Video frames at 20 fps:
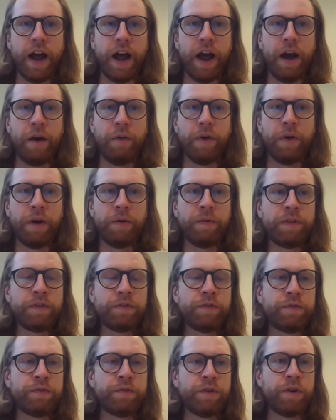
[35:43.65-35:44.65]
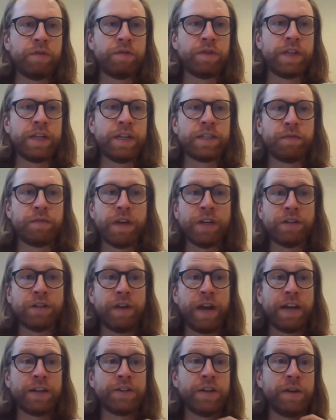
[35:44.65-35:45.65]
I want to throw this
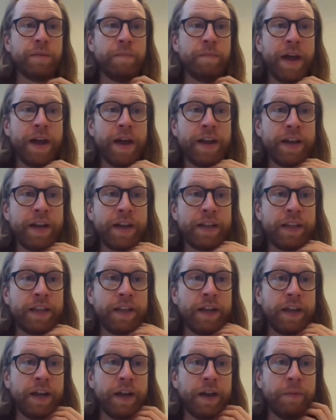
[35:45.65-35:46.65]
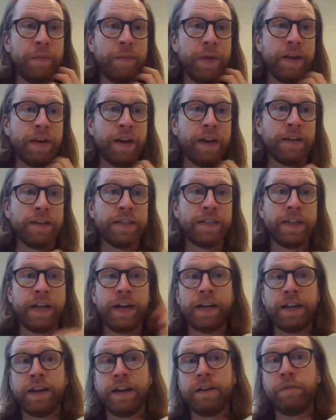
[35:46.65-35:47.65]
question actually back at and
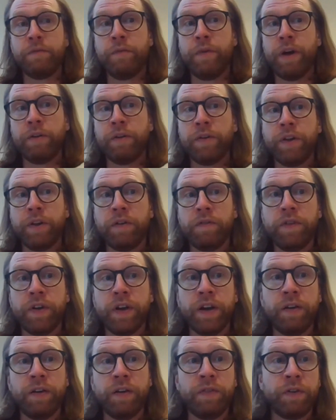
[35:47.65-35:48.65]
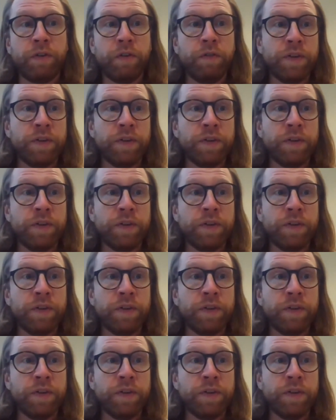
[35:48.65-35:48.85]
start a new round of a